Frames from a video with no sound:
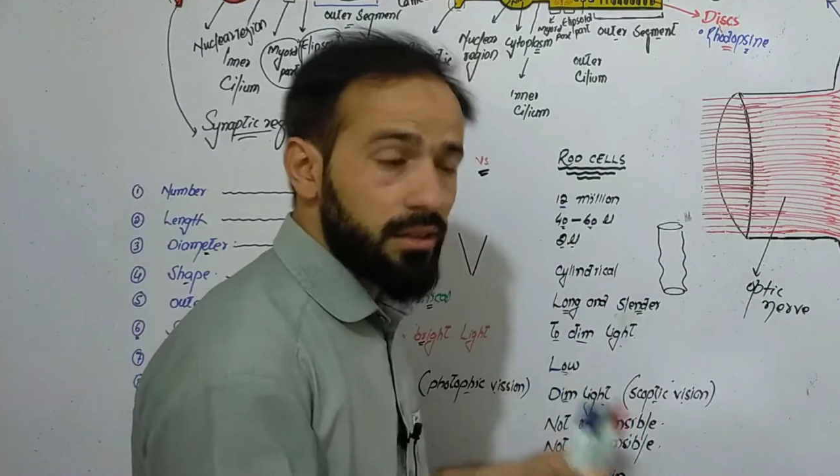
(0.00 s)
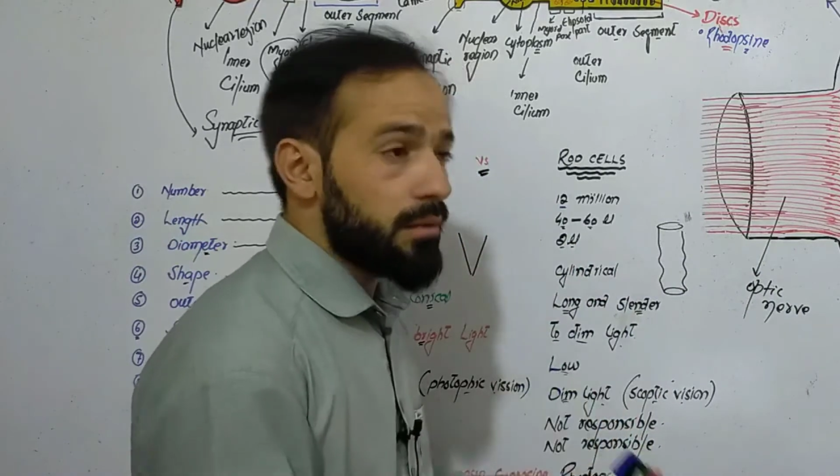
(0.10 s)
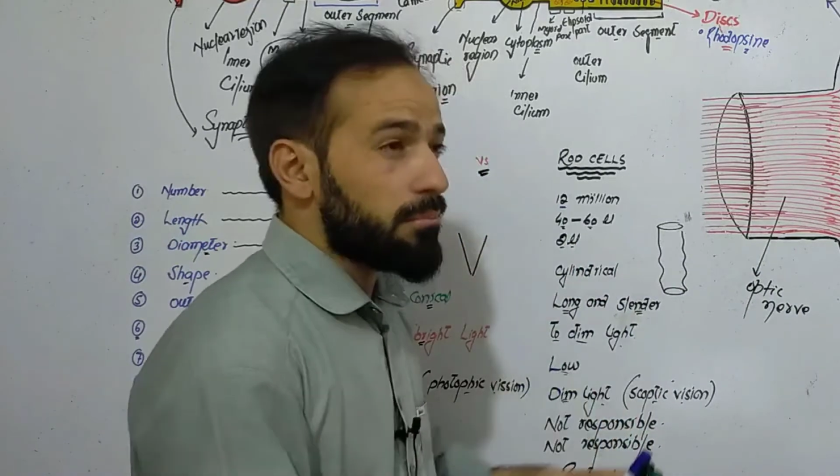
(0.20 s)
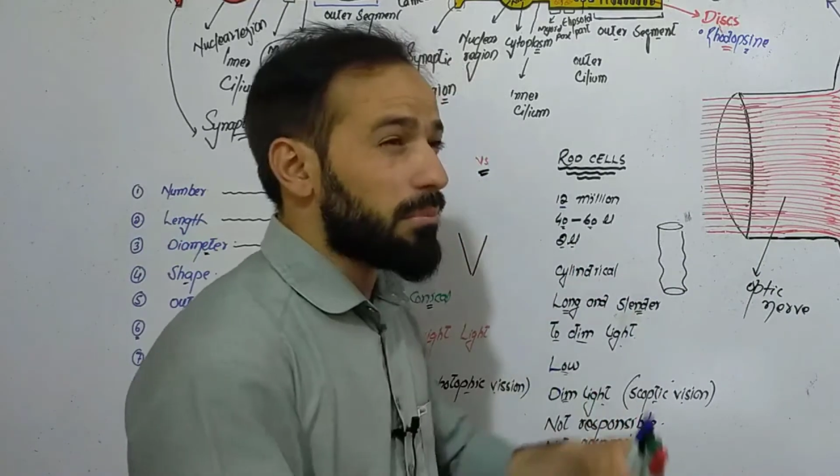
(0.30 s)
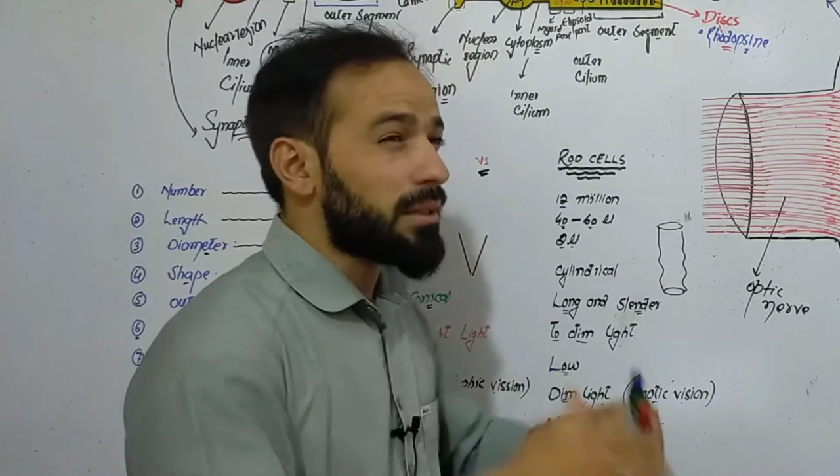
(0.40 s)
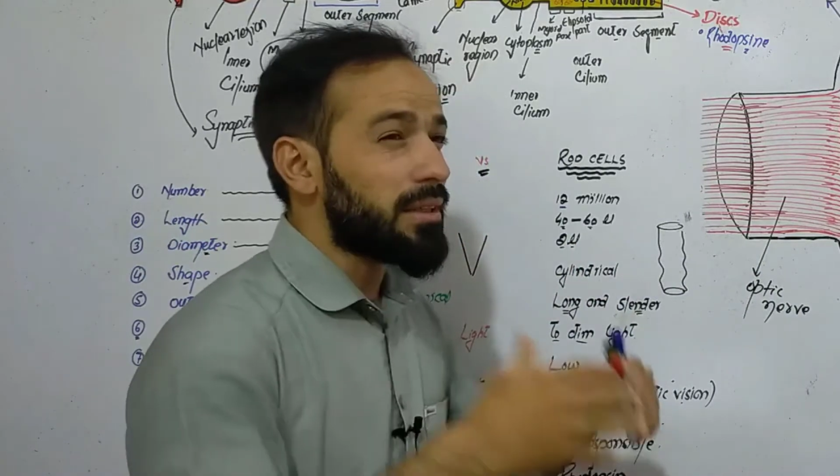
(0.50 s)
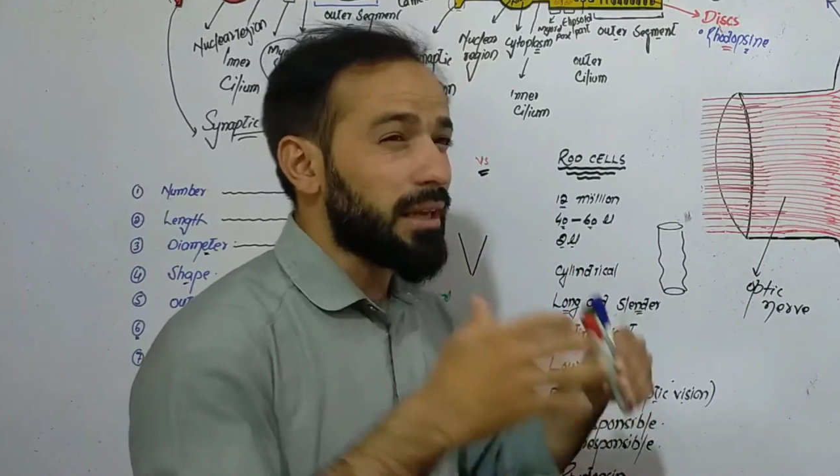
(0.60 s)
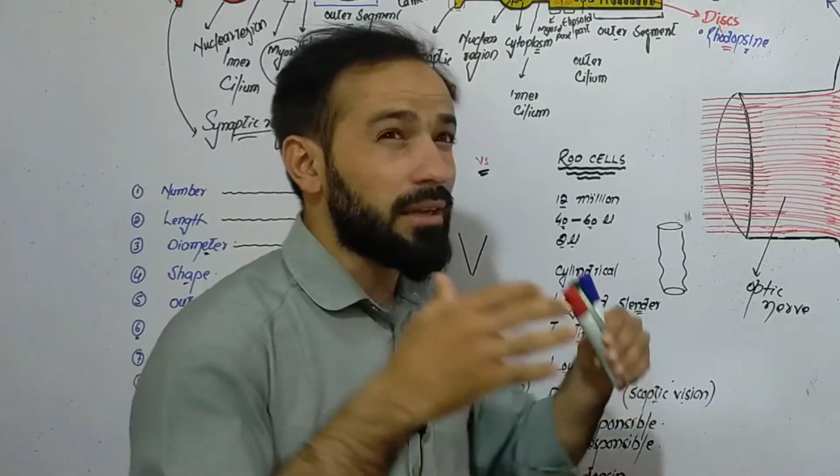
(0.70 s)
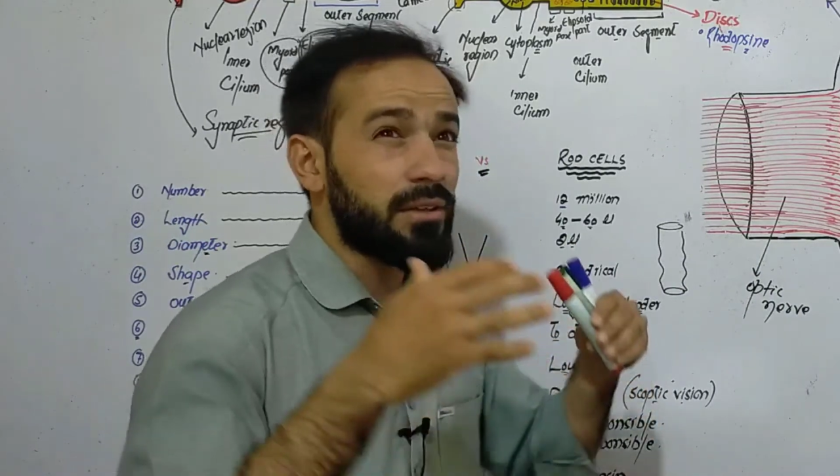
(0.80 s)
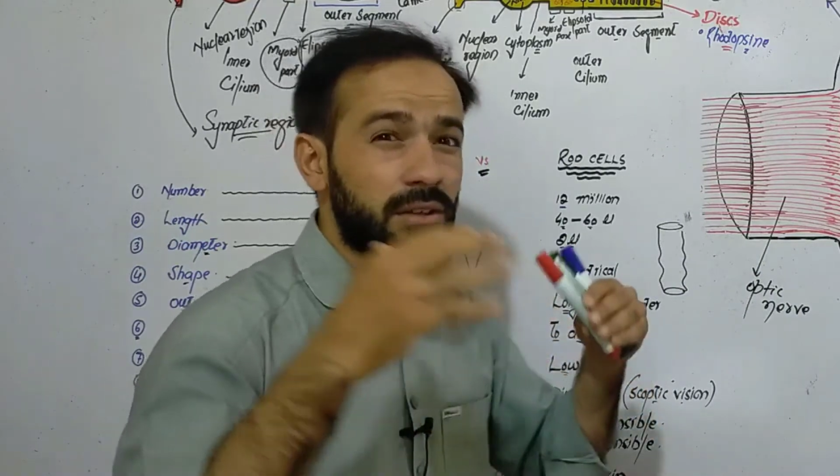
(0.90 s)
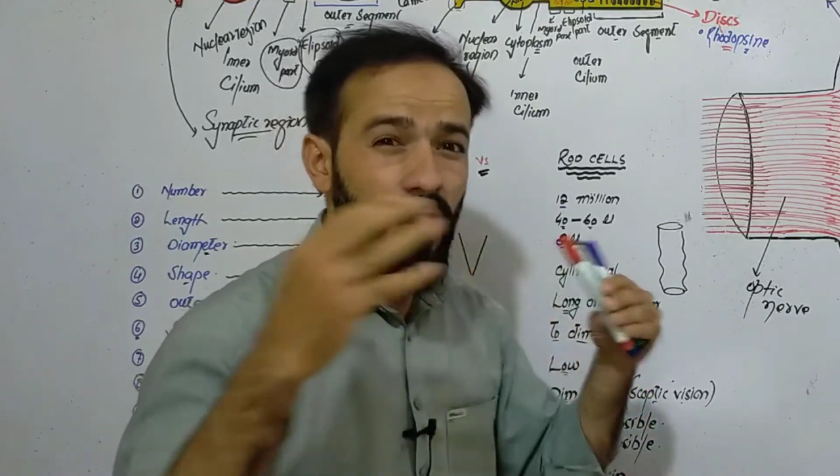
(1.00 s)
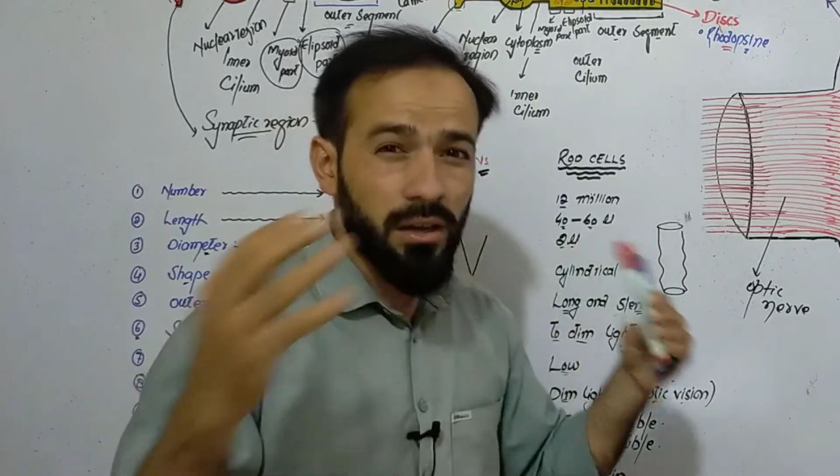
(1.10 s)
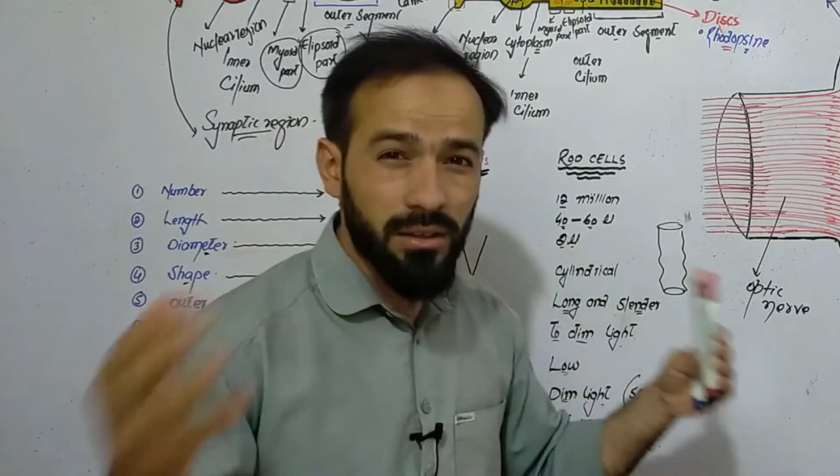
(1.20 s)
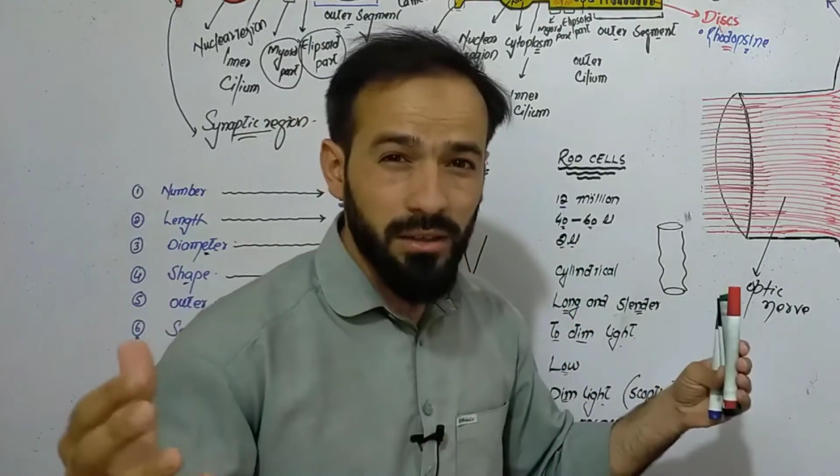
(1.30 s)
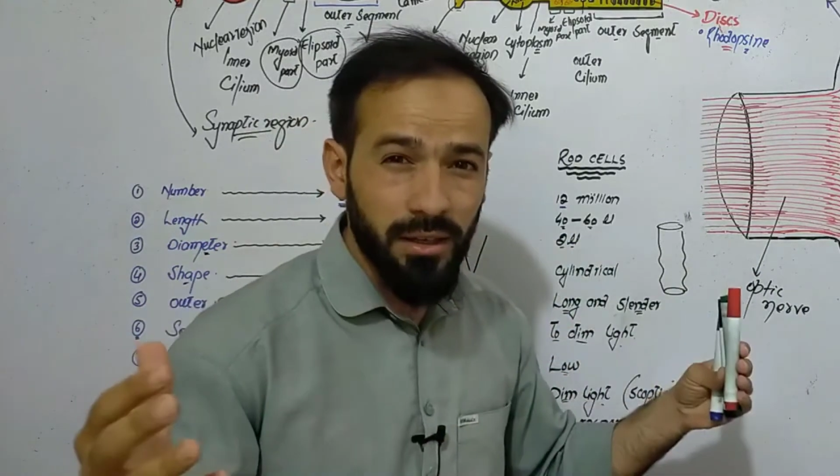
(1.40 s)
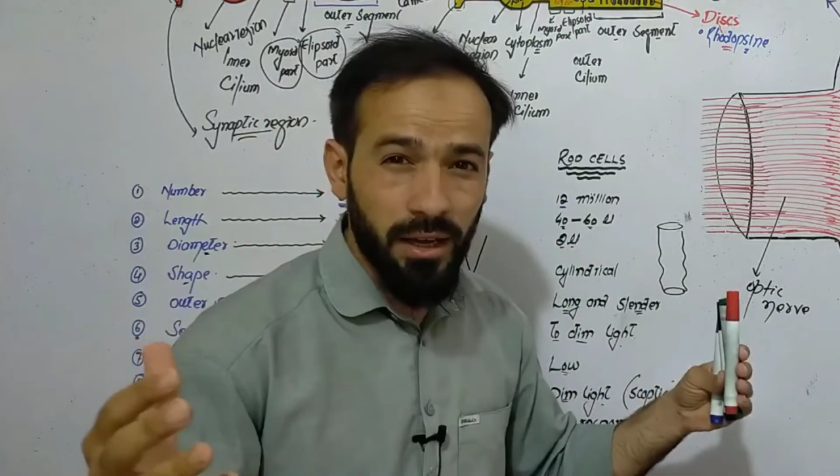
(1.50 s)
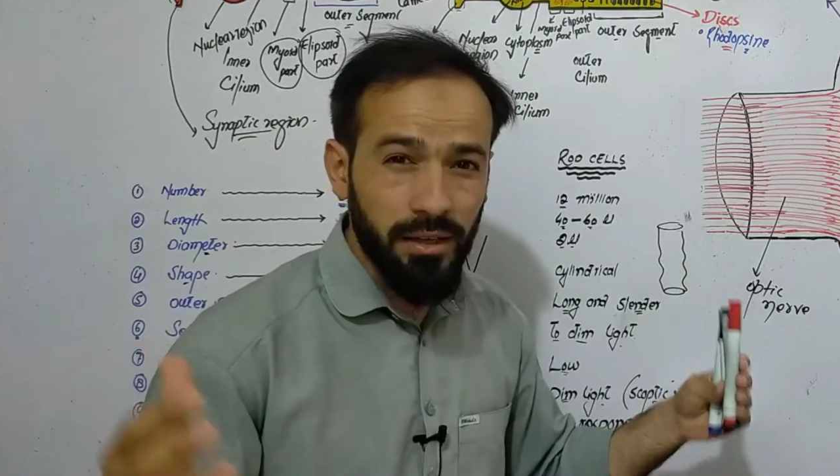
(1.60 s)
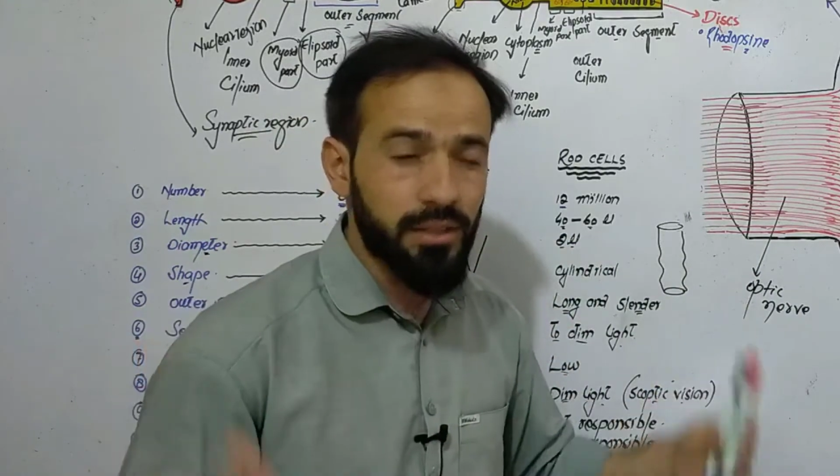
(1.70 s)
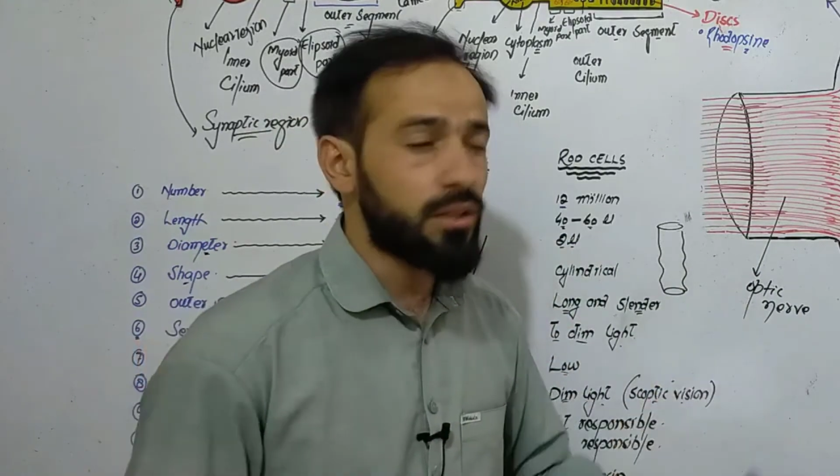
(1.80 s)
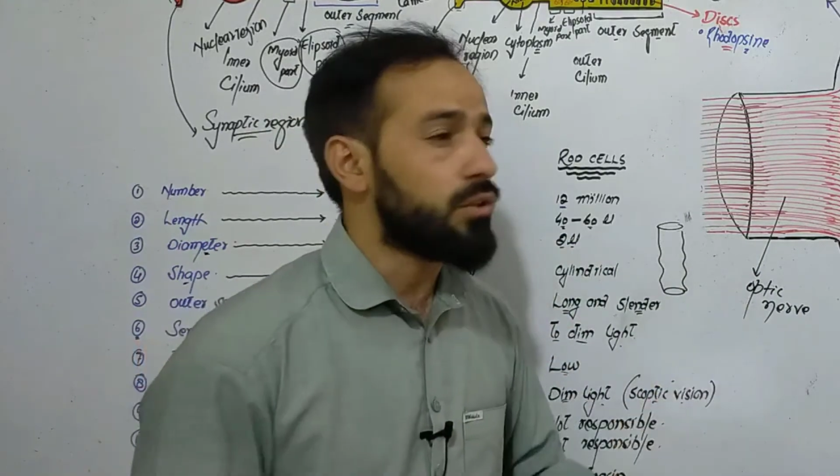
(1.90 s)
But in darker light,